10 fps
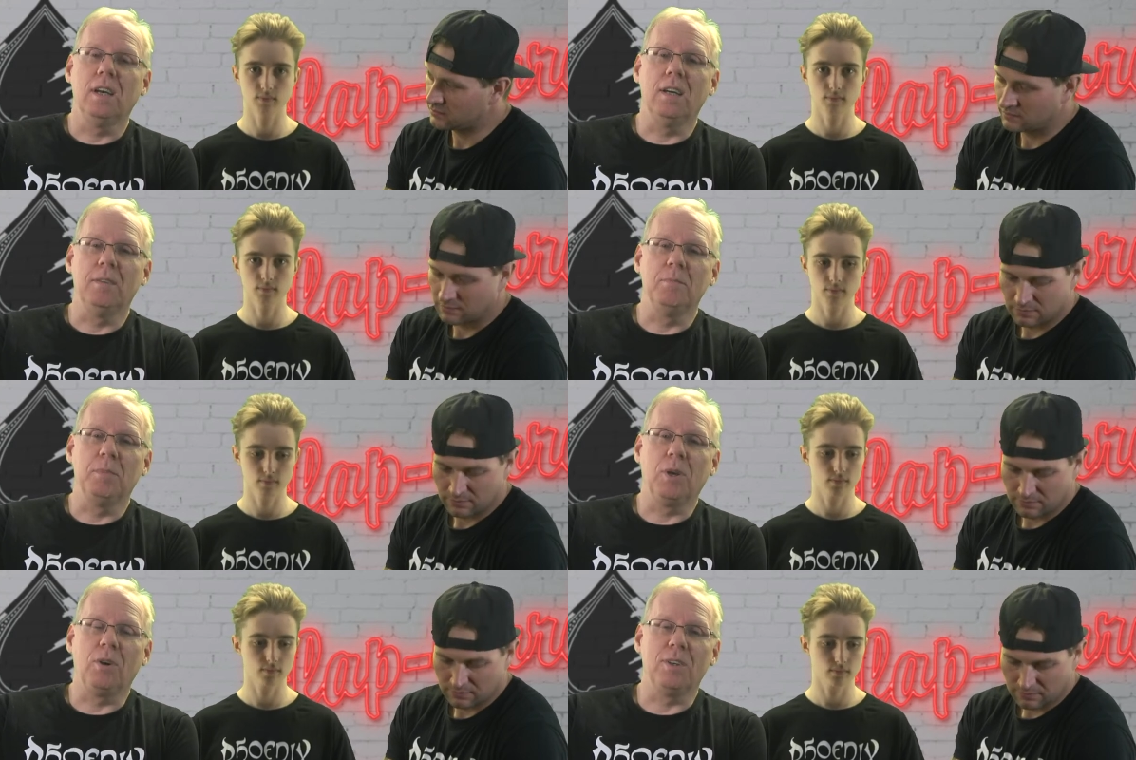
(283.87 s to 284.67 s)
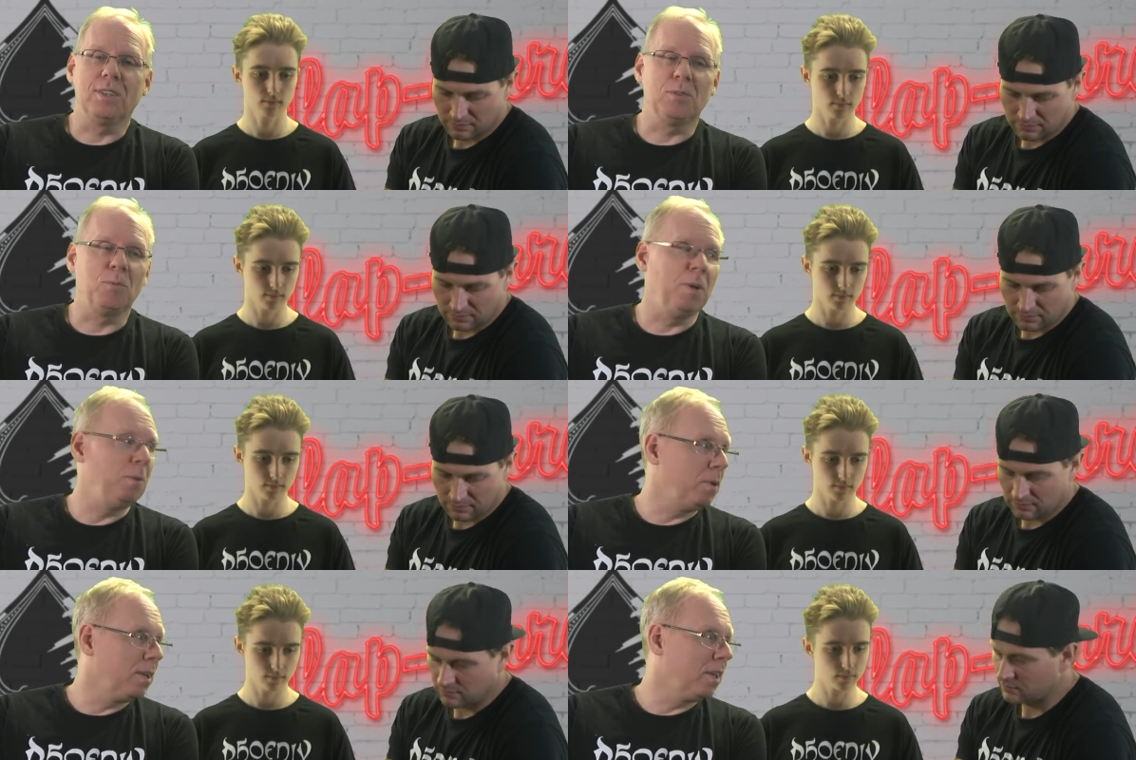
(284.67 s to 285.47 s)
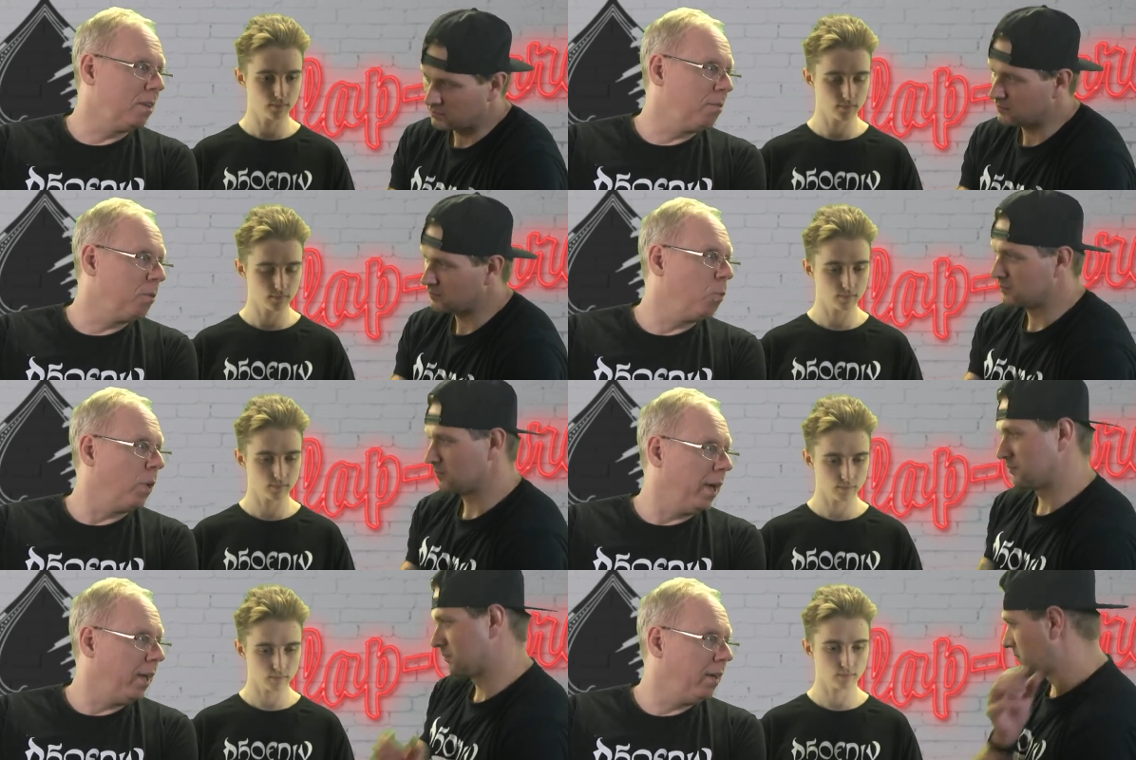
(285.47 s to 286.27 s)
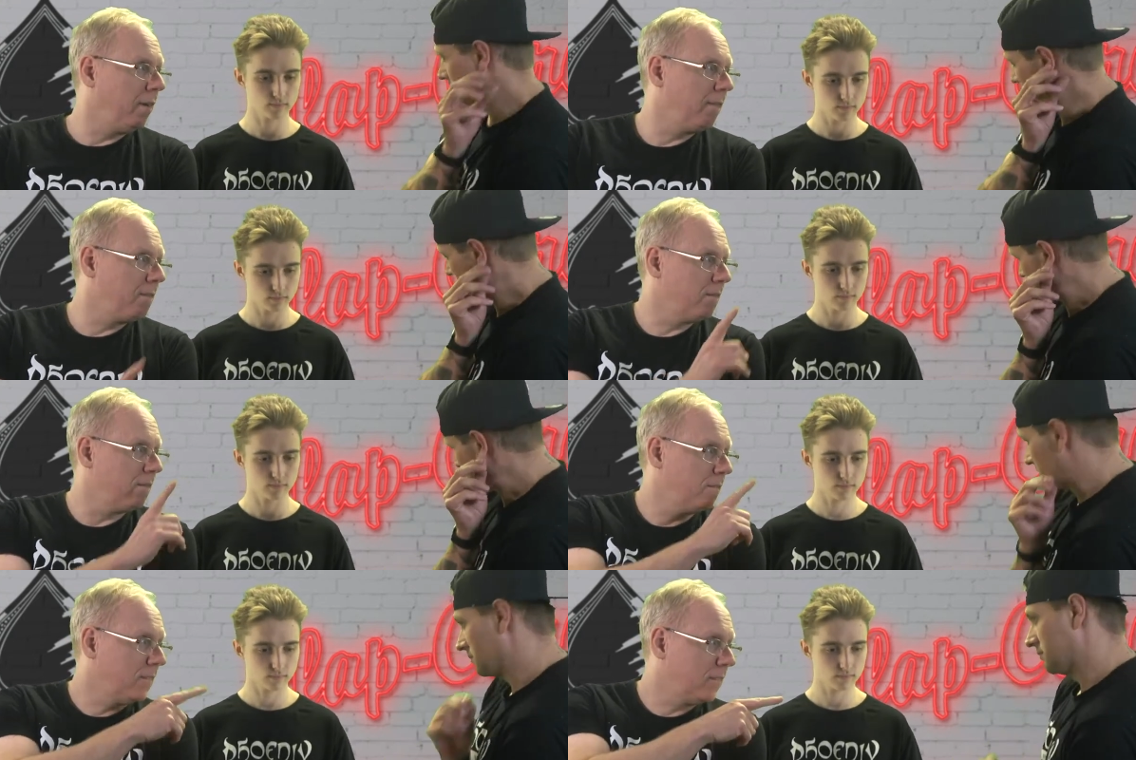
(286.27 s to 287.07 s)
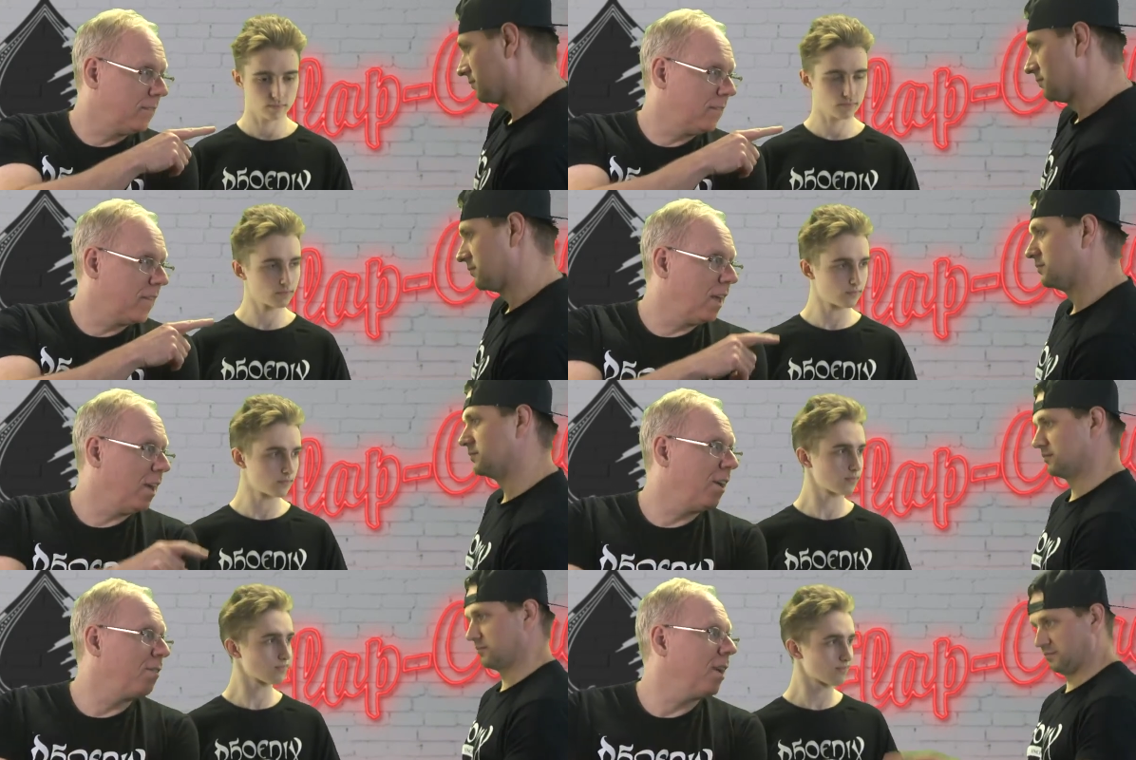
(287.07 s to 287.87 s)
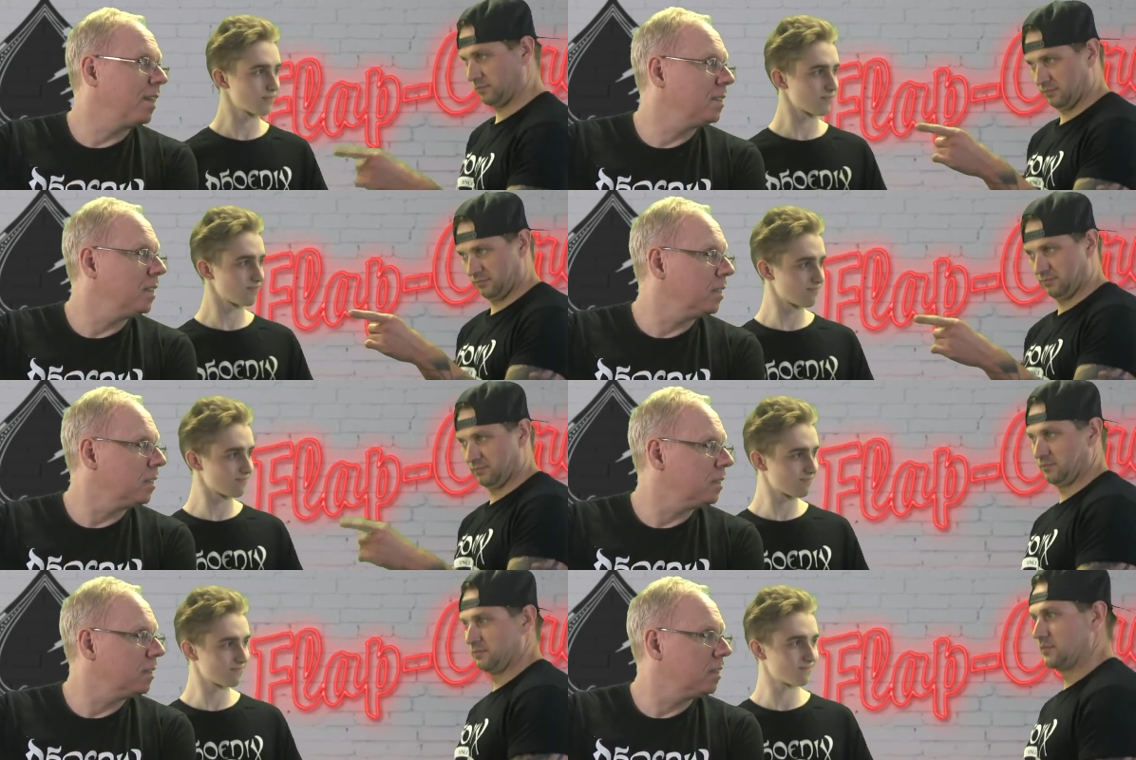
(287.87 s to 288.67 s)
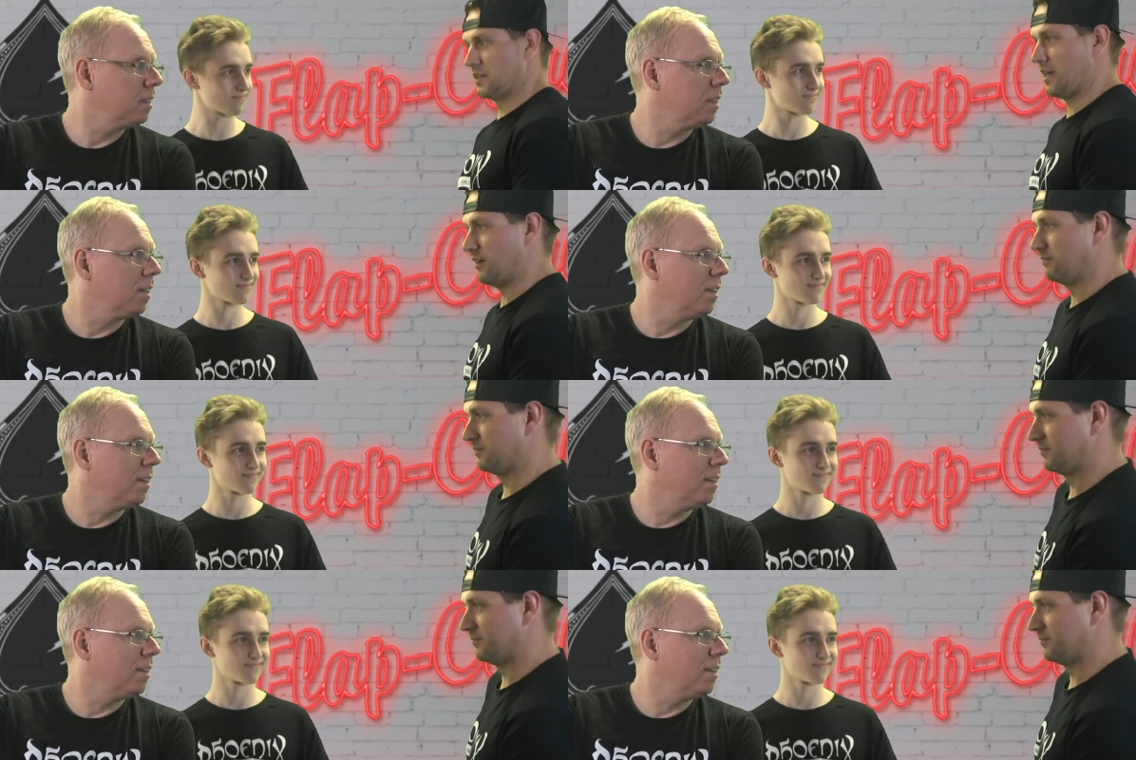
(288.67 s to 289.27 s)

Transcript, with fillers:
Speaker 1: um, because we will give away a Rex Ignis. Yeah.